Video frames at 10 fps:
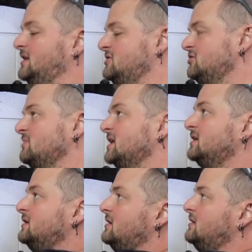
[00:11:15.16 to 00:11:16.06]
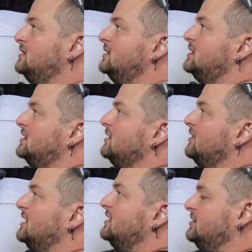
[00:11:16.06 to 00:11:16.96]
then just make a little
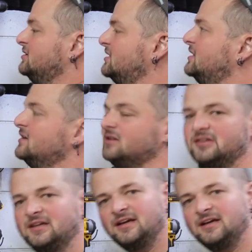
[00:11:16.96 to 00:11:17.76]
thing so you can just